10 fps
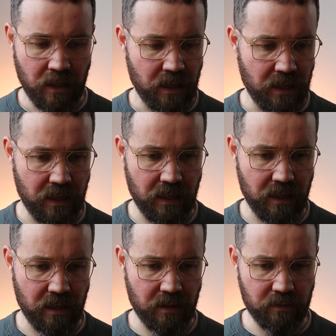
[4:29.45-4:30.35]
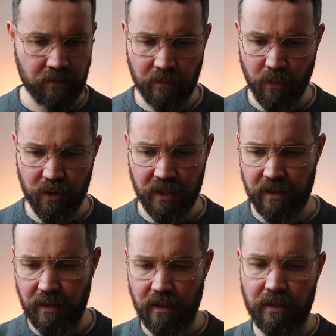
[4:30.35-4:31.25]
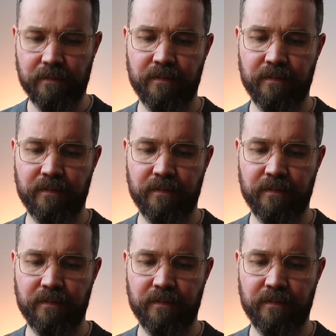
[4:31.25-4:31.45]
More detailing.